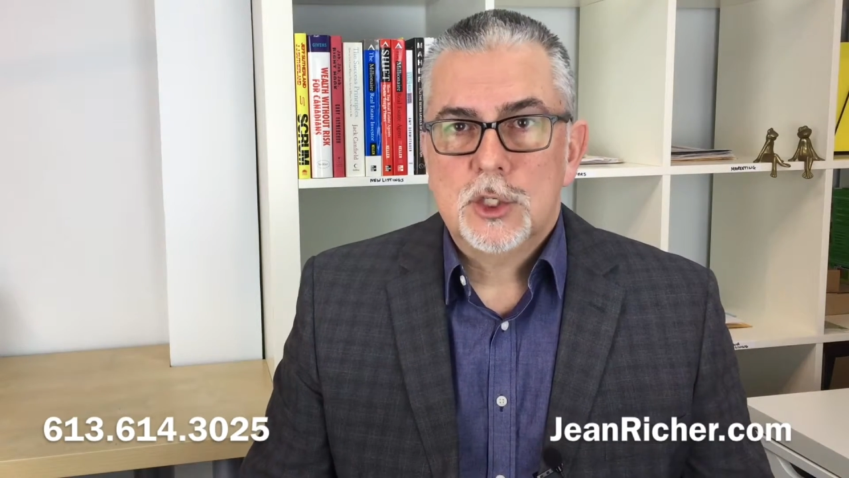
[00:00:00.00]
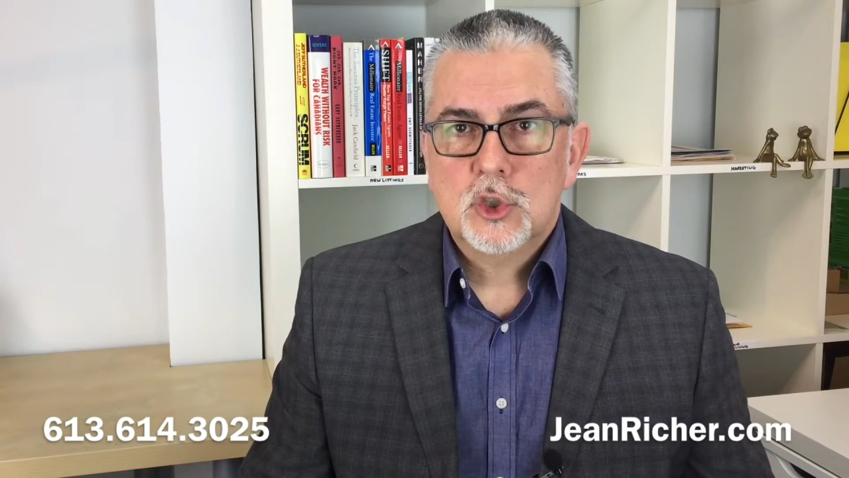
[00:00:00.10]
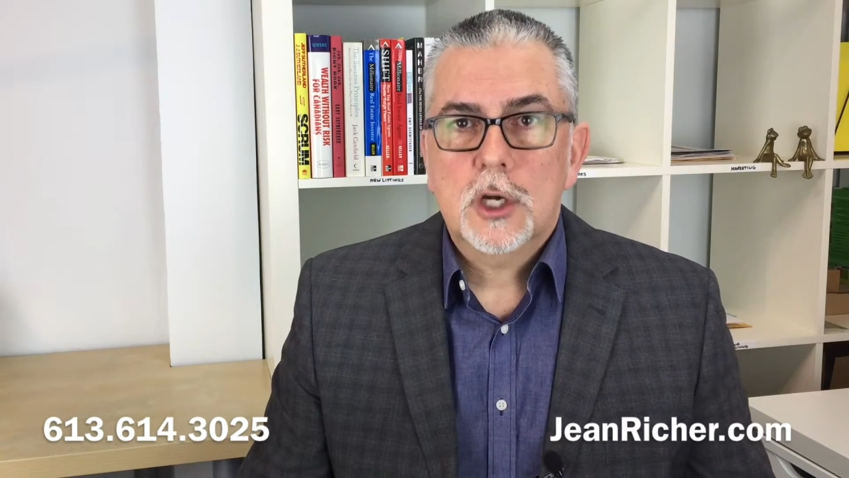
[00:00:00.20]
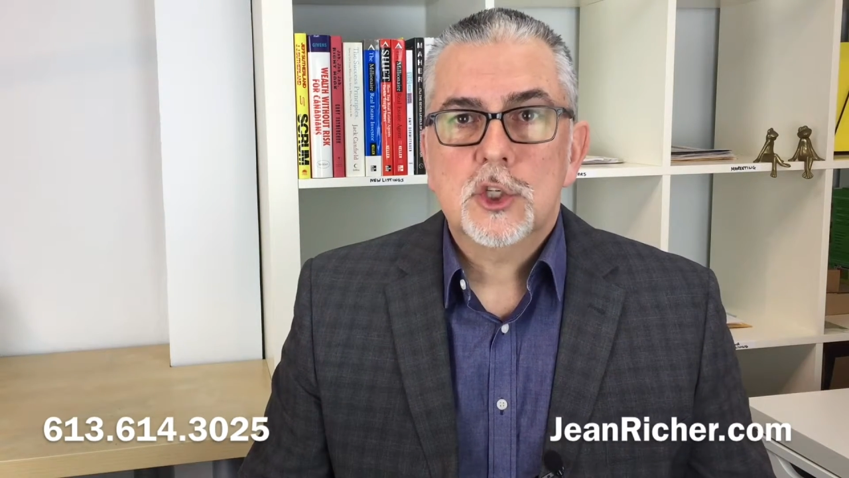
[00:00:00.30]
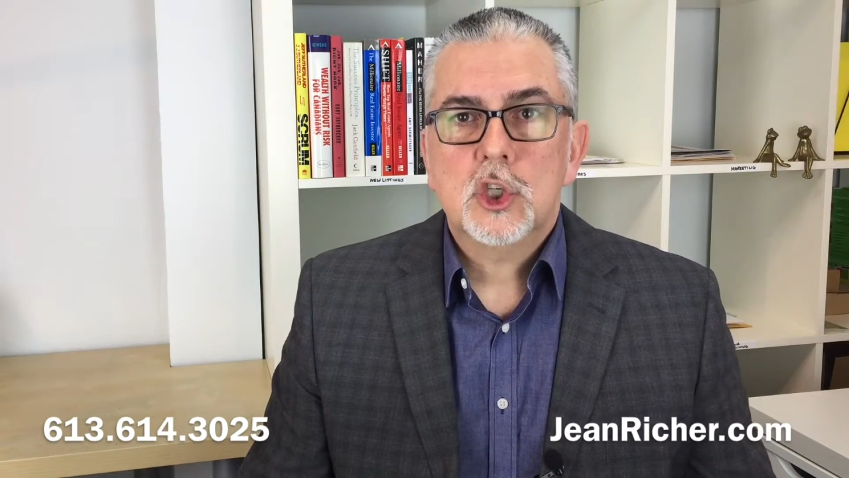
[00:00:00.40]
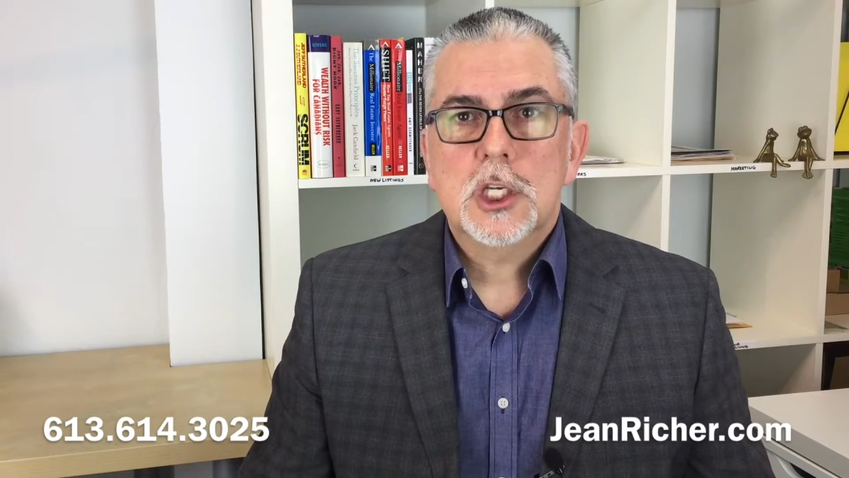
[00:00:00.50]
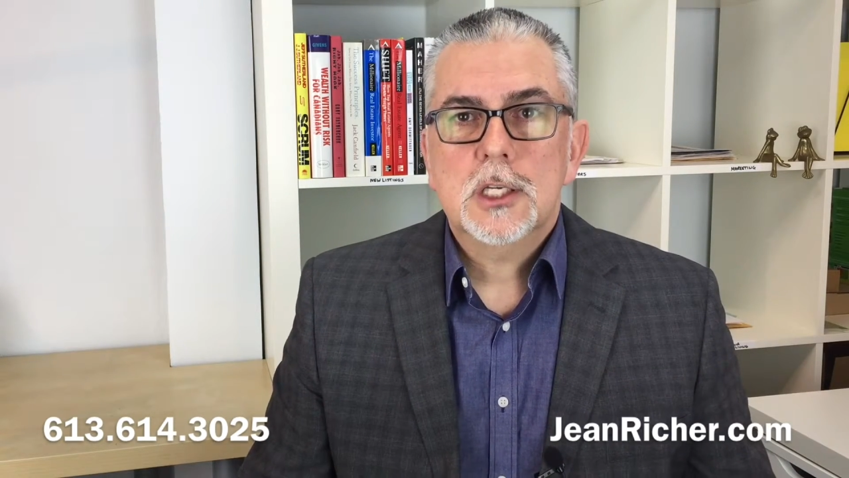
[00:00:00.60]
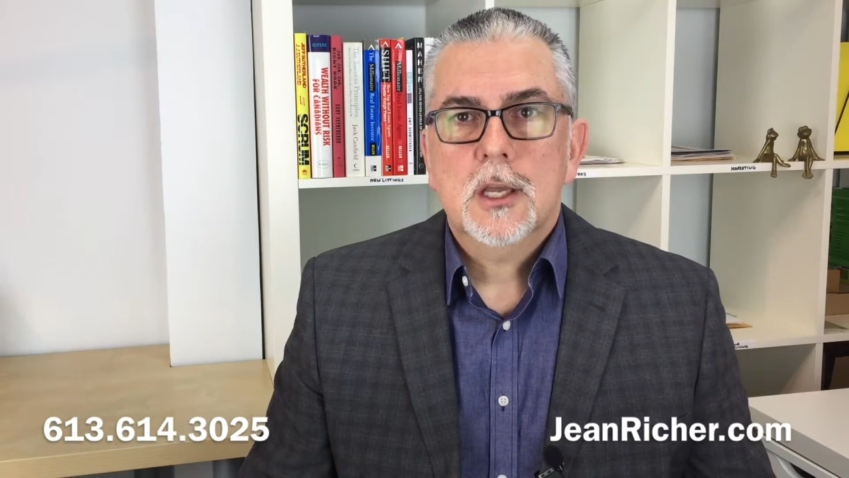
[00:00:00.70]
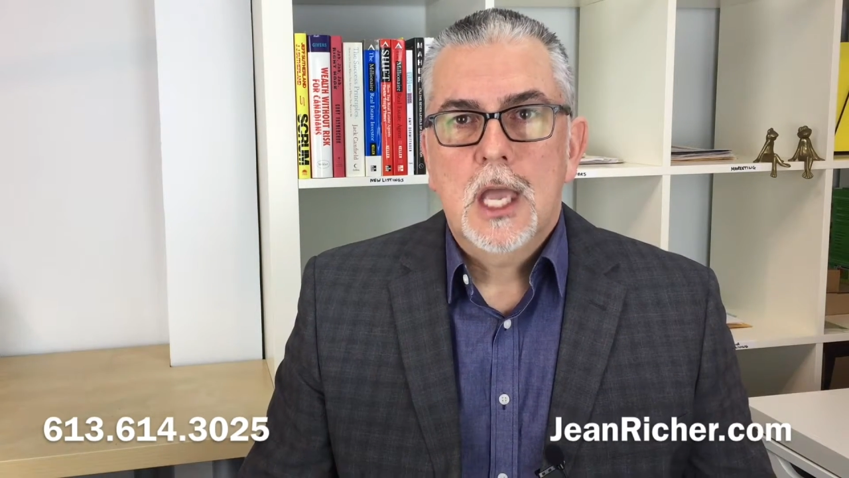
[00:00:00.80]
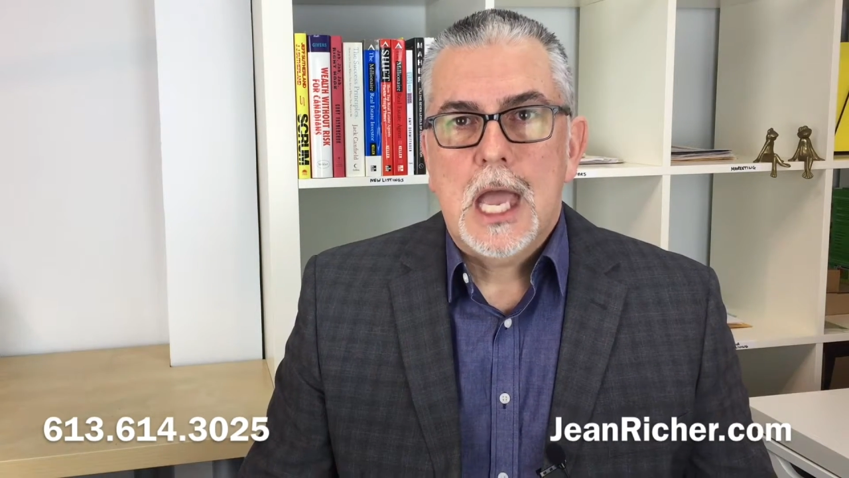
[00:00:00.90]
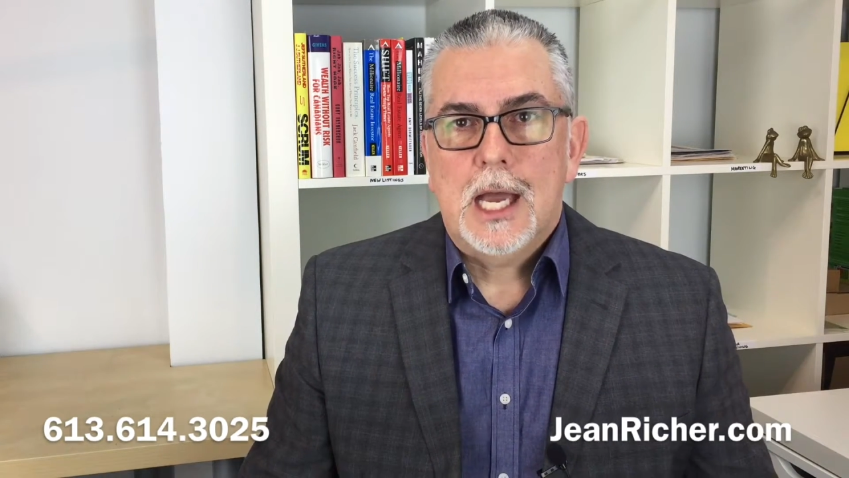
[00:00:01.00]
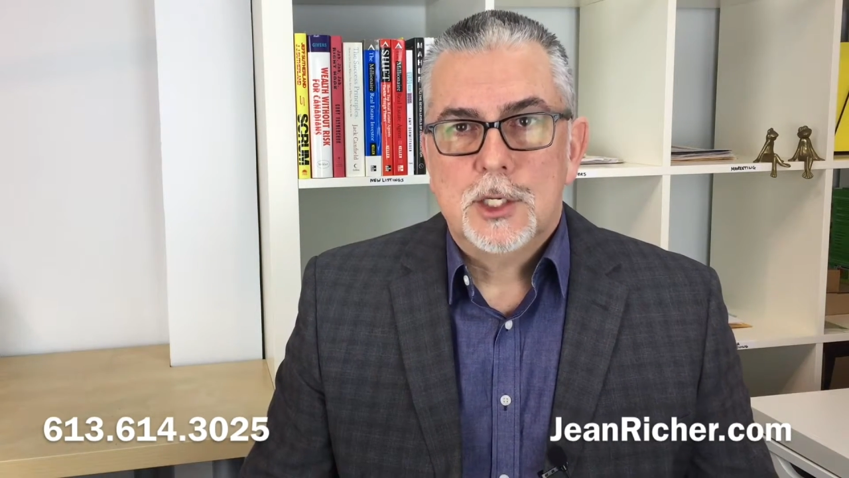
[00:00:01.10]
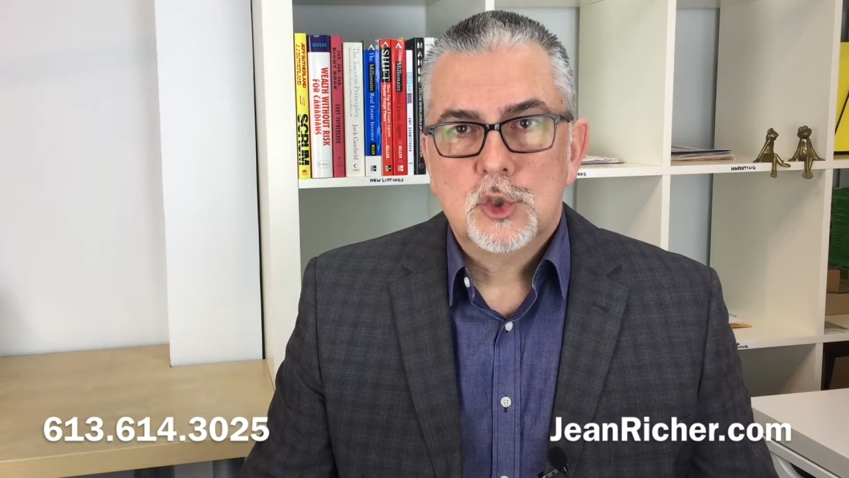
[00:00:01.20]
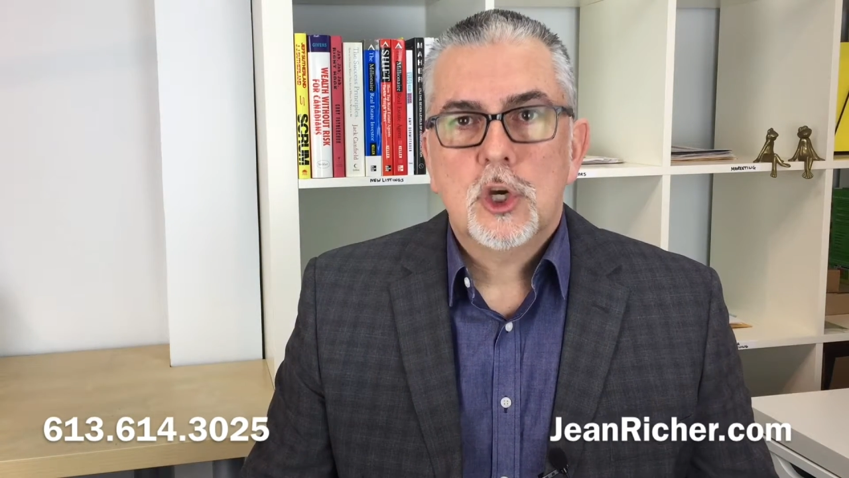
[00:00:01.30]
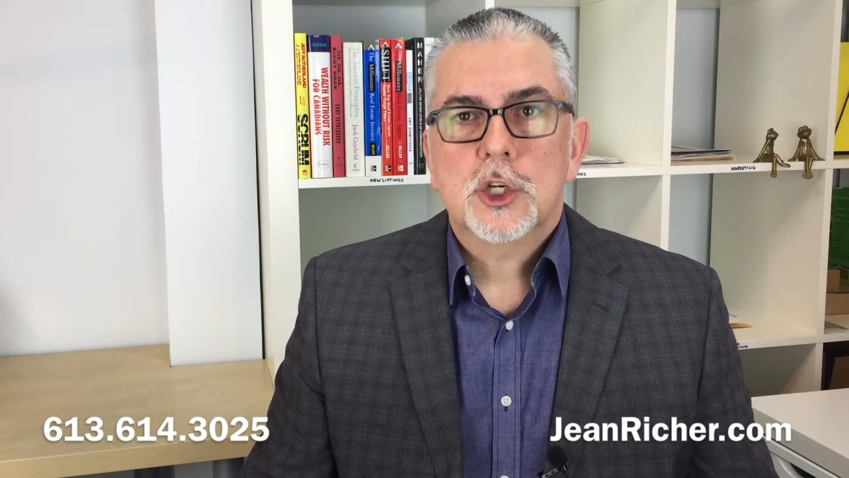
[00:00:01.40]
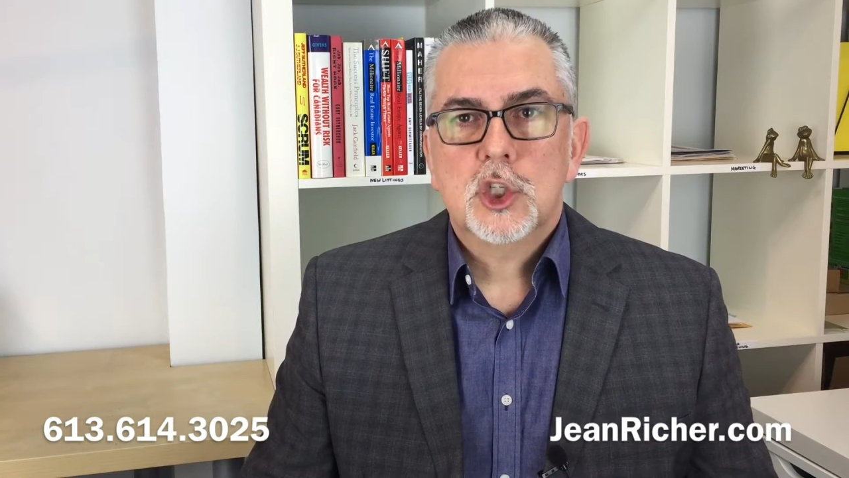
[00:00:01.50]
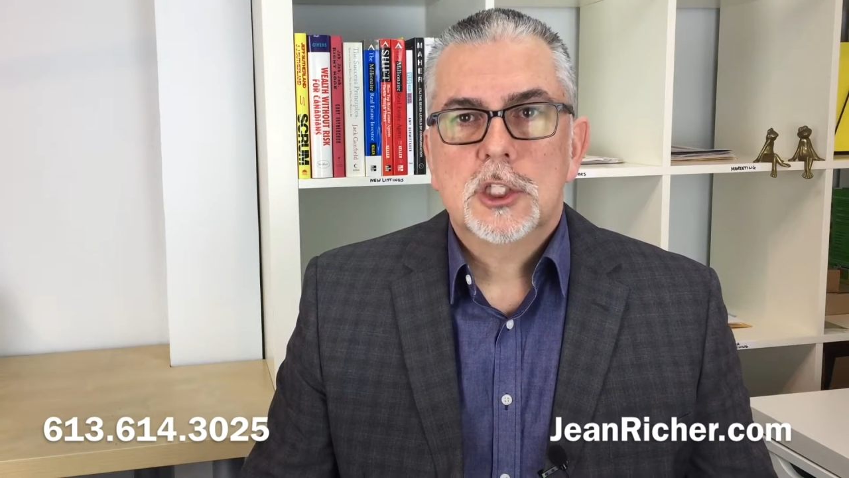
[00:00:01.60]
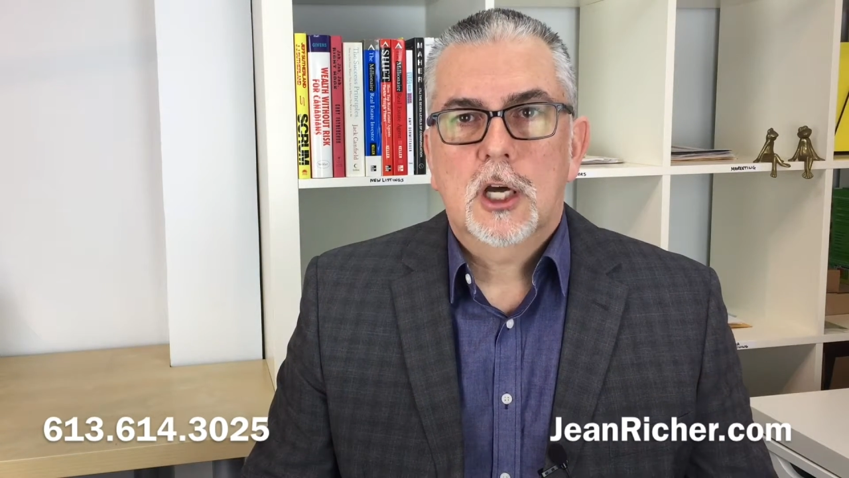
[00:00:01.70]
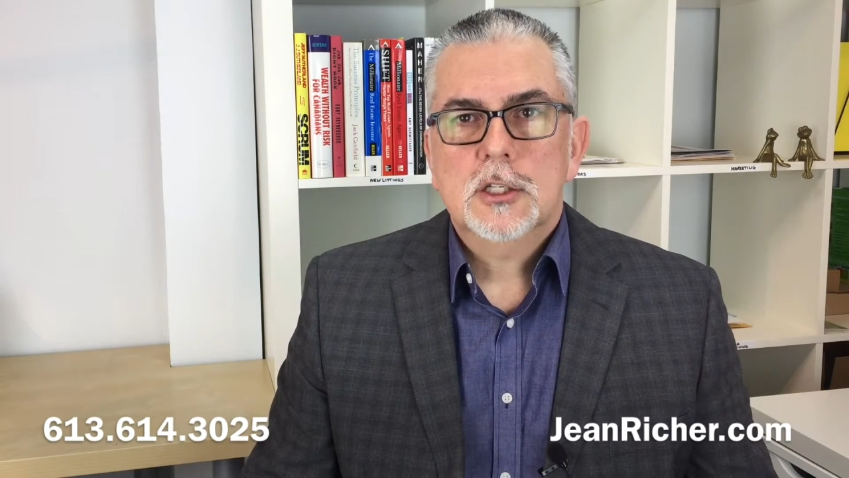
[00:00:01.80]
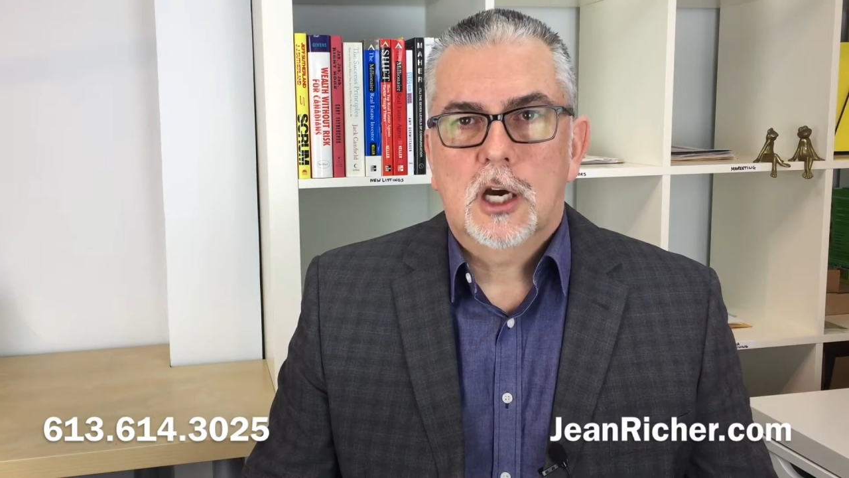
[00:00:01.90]

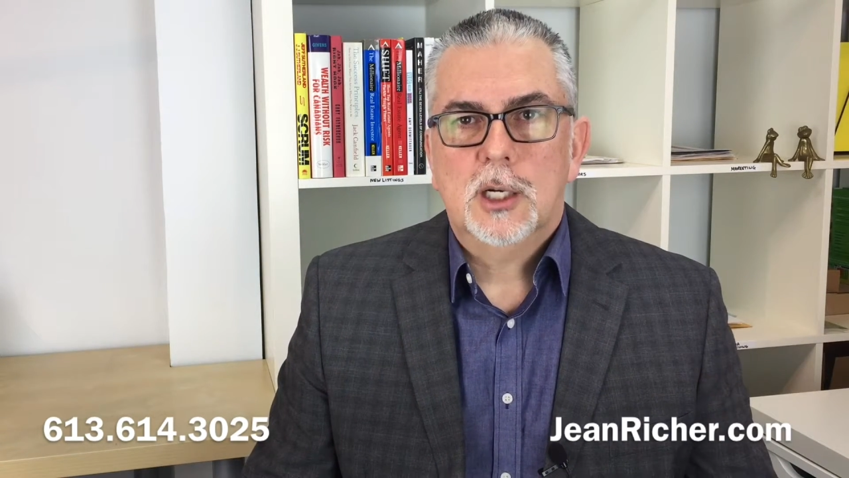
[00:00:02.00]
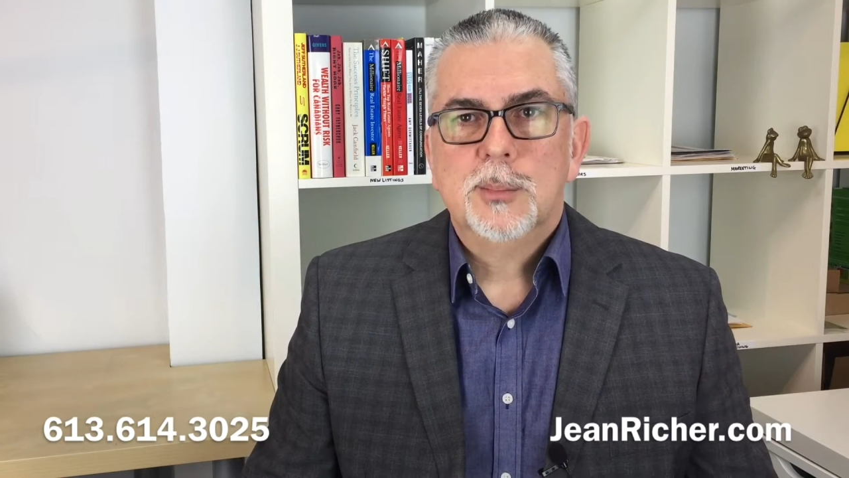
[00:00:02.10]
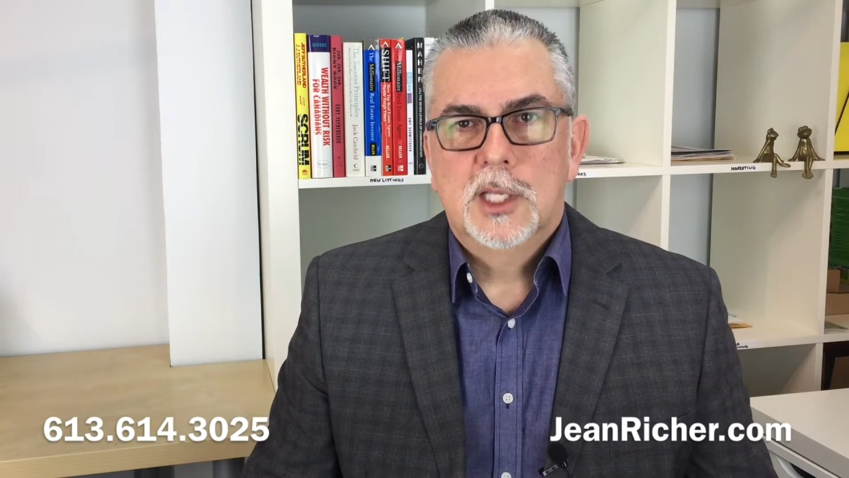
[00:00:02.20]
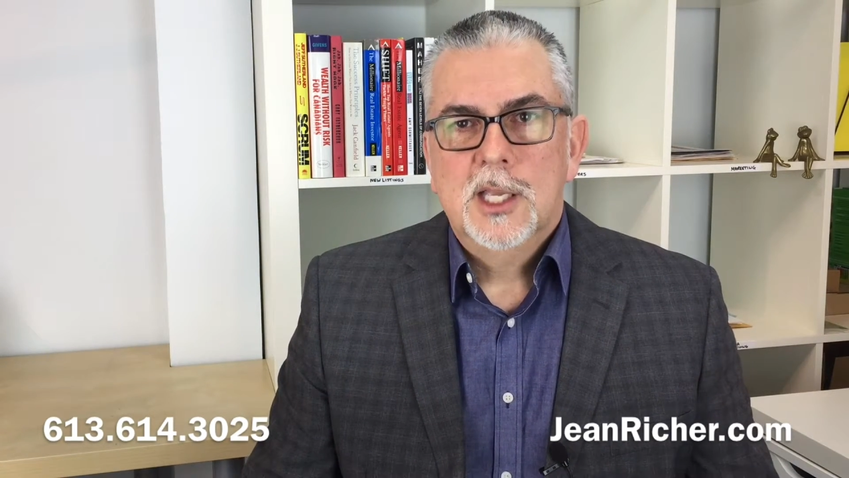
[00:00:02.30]
jeanricher@jeanricher.com.